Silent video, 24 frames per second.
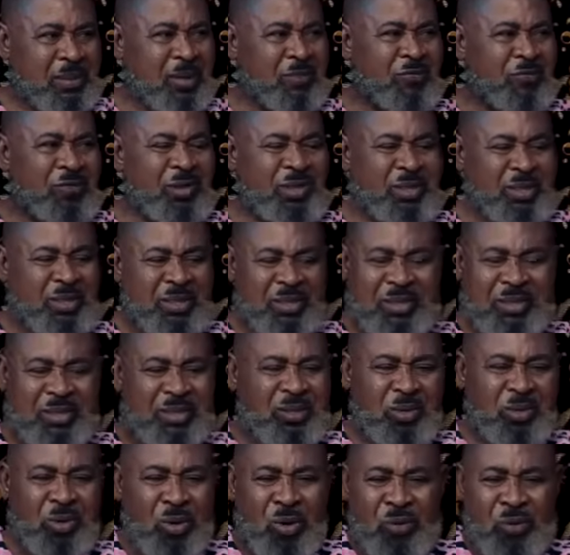
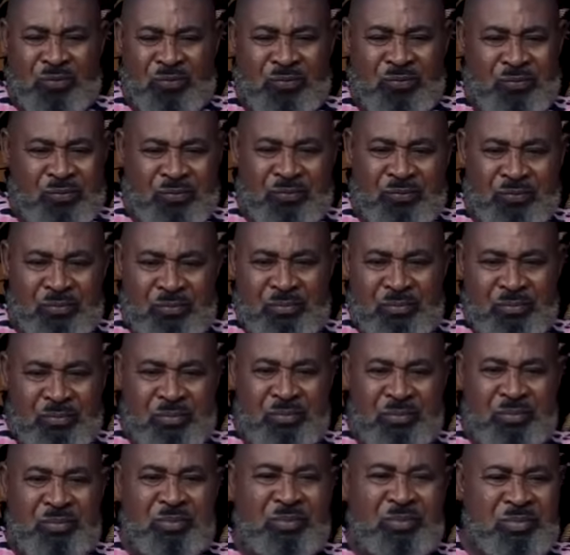Everything off
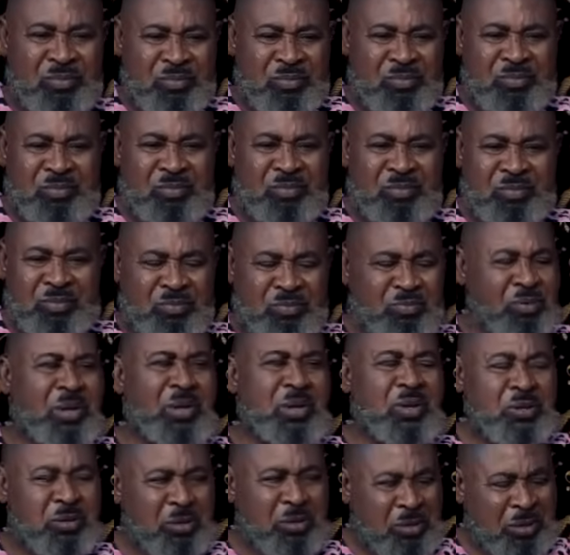
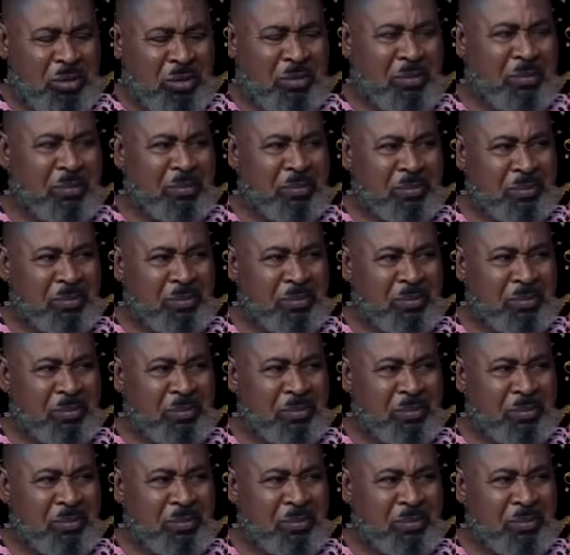belongs to him.